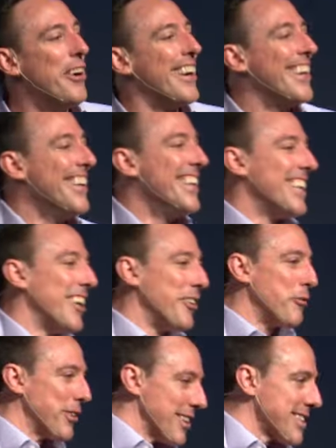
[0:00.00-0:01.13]
I don't know if
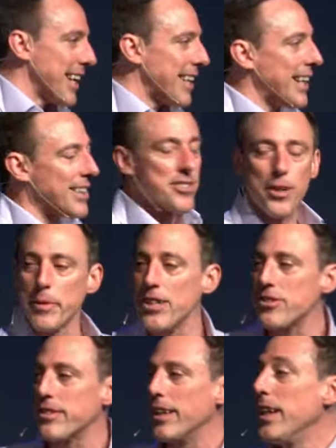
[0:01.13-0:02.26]
you can say that in a sermon. I
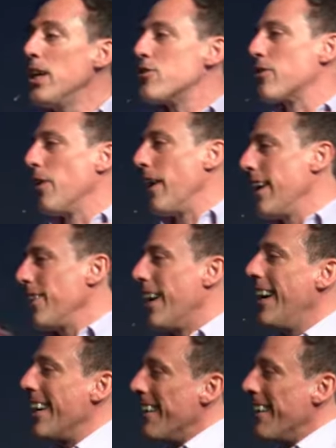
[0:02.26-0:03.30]
just did. So anyway,